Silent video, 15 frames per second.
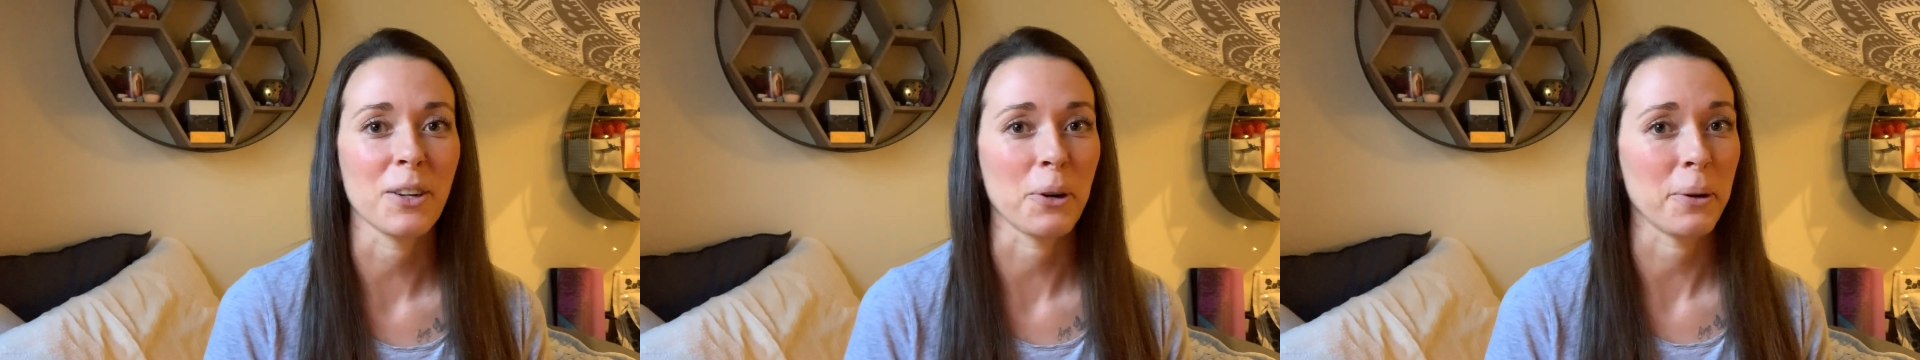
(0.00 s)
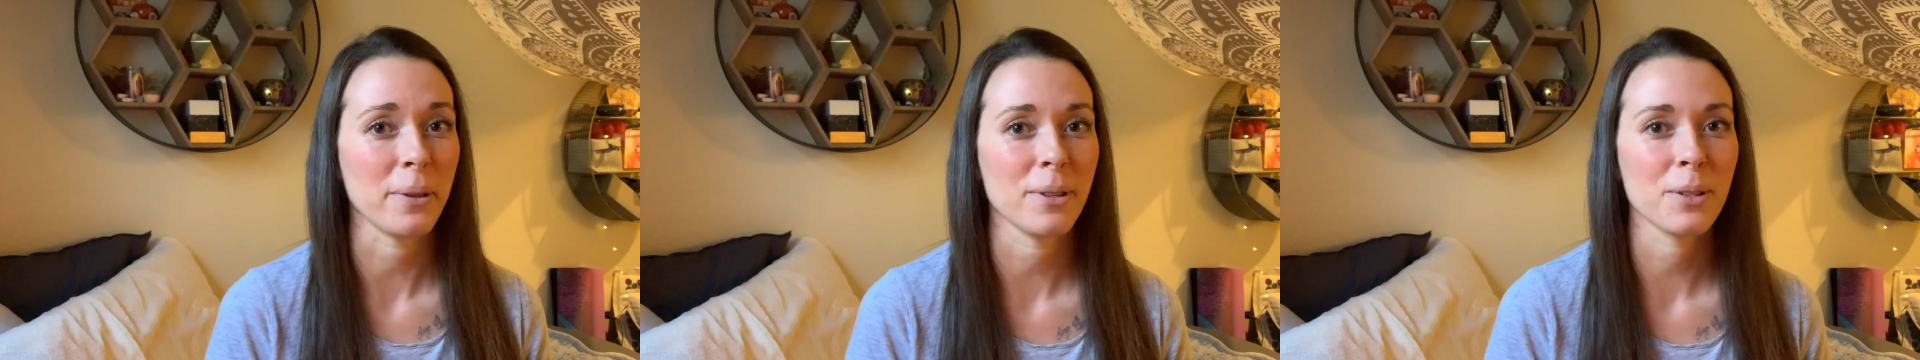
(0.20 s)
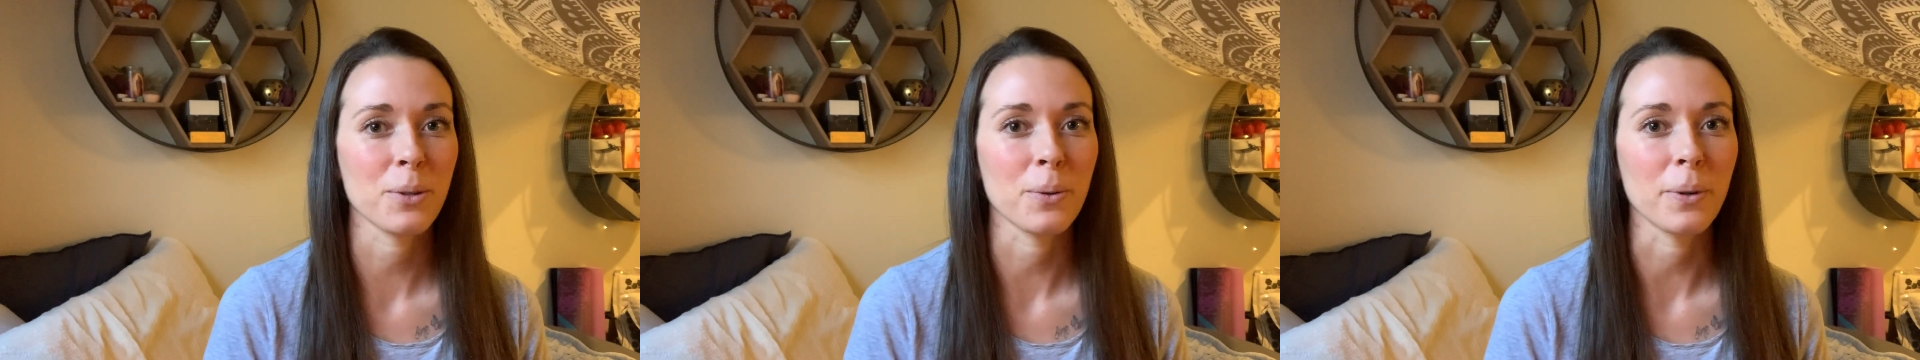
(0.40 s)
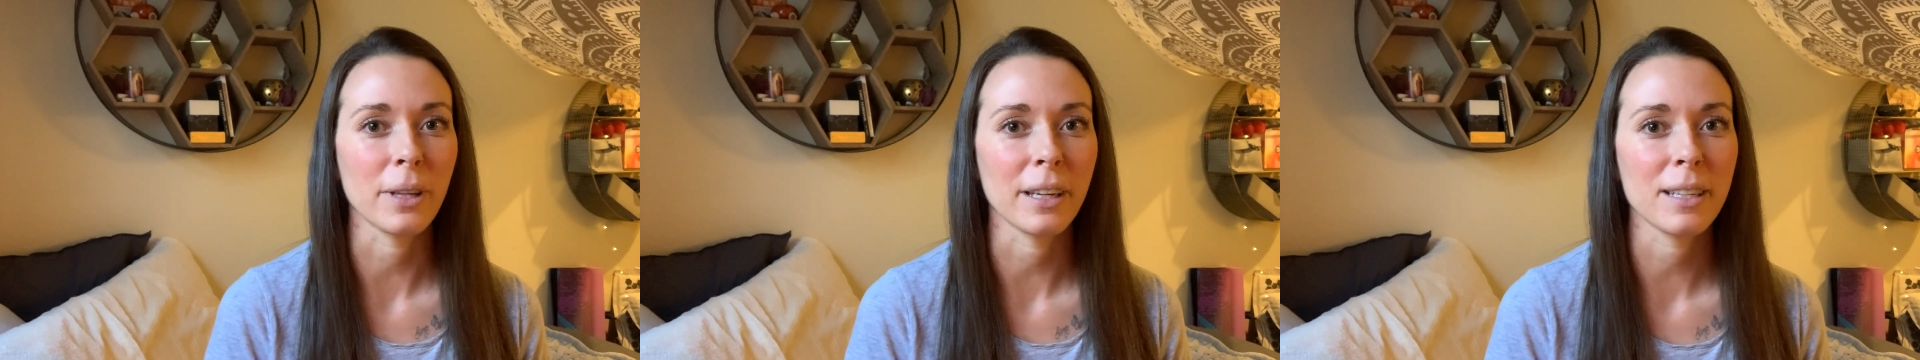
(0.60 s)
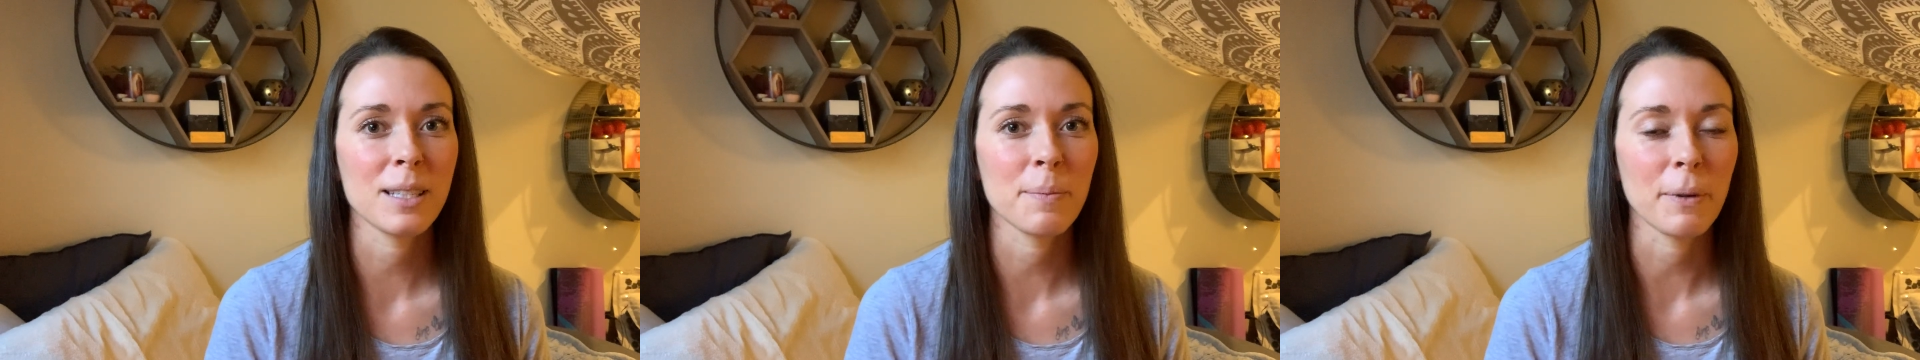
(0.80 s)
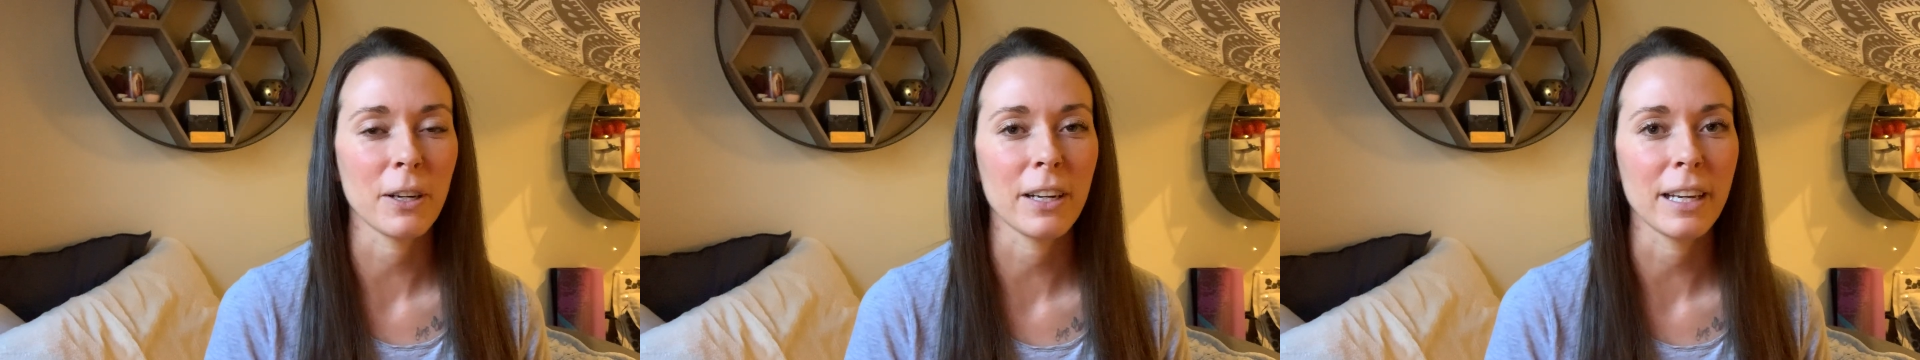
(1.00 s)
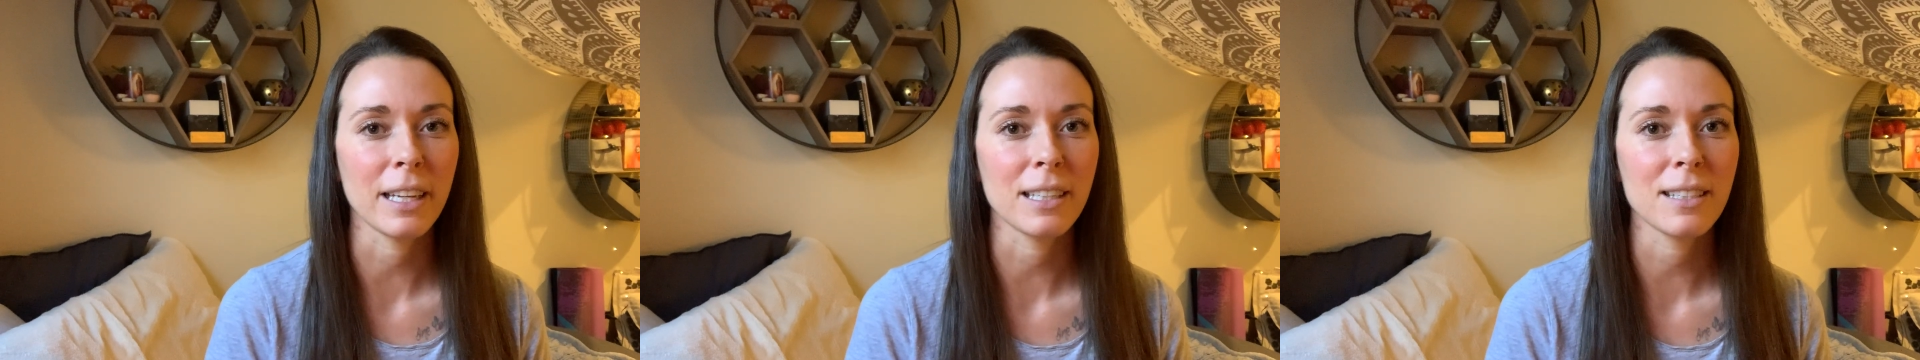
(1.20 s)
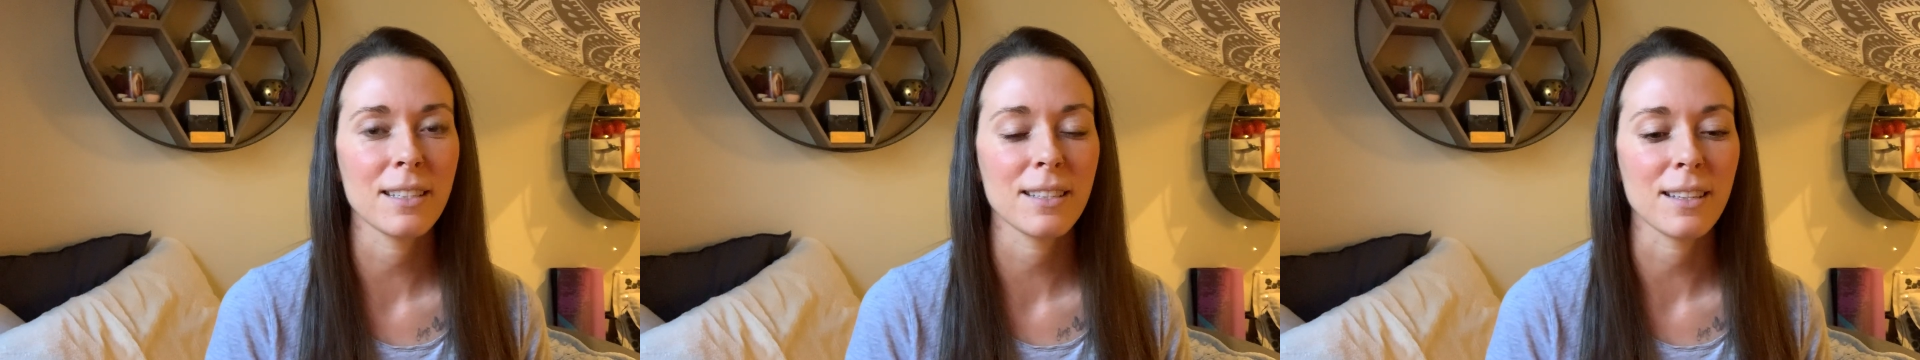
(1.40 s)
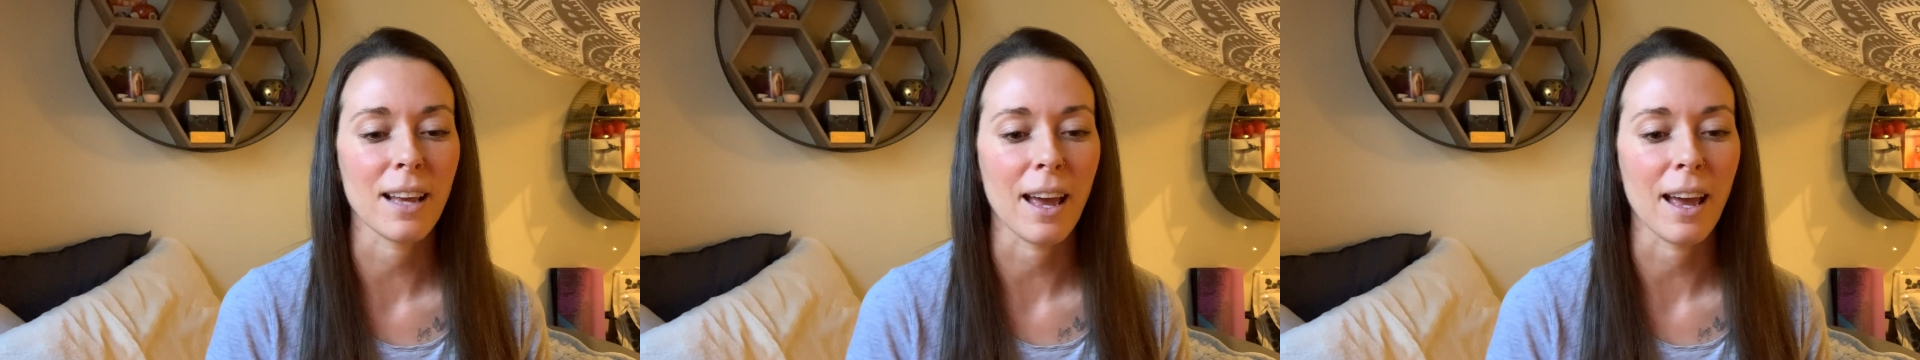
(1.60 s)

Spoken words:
Earth School experience,